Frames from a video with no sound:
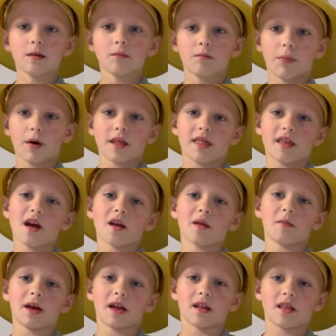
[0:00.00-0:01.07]
A
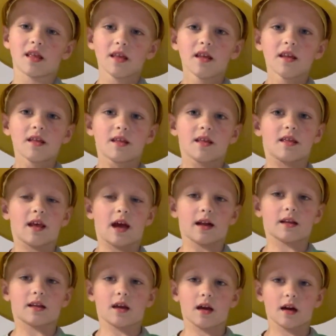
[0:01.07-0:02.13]
sediment
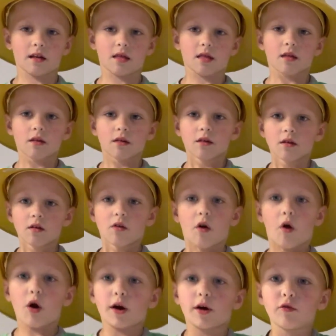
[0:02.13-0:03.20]
that gets
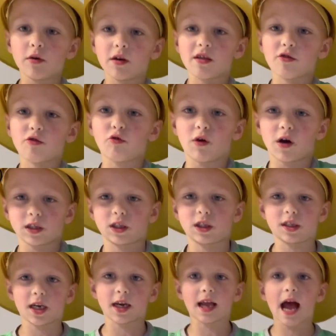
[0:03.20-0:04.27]
hardly
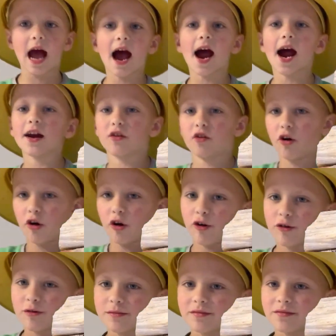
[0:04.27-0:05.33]
squashed together.
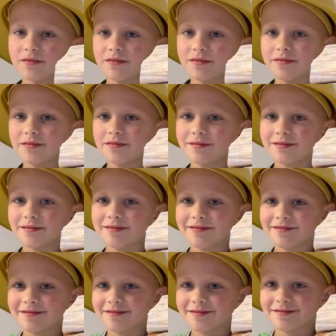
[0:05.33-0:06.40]
Wonderful,
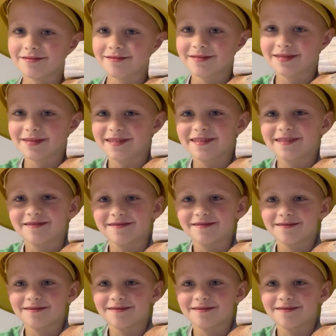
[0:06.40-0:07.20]
thank you.